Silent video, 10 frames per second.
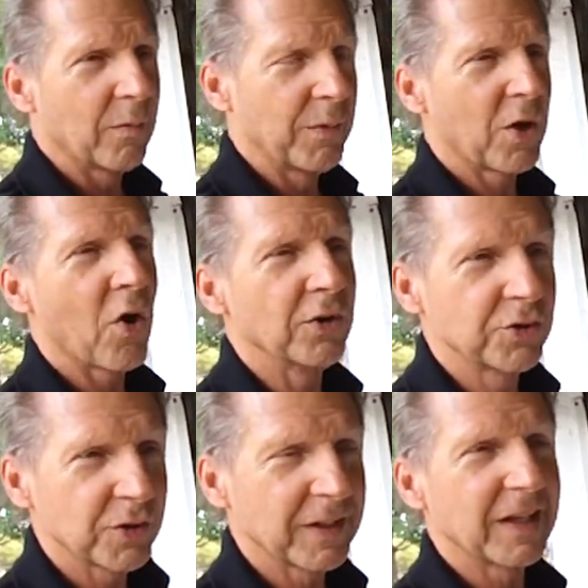
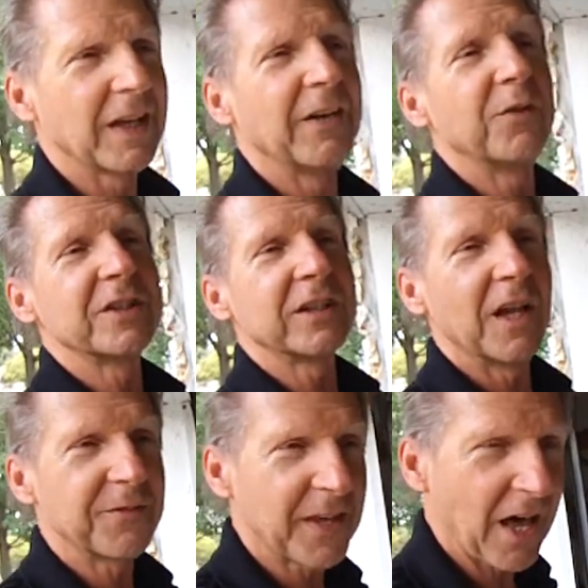because if it's
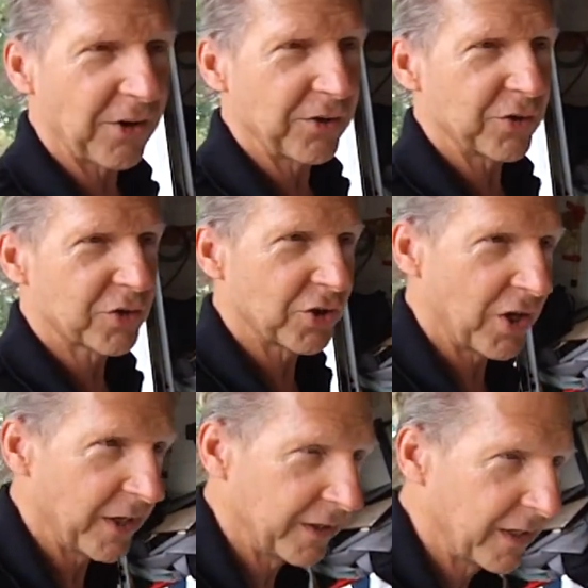left out in the
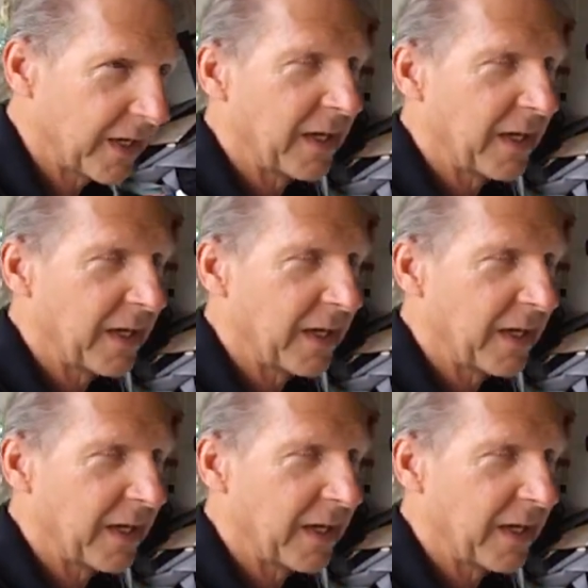sun,